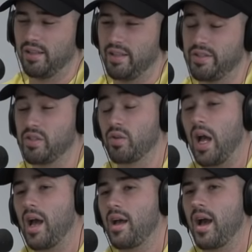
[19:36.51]
So Dude,
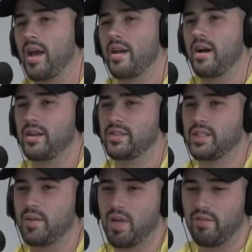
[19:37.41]
fucked. I, I
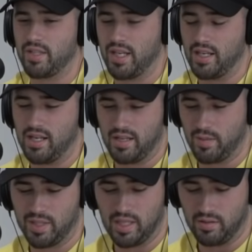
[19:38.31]
honestly, I'm not even kidding. I think
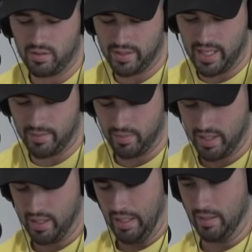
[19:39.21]
about that all the time
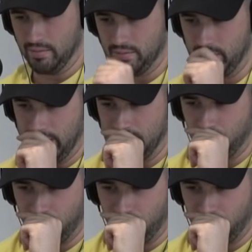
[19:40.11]
in the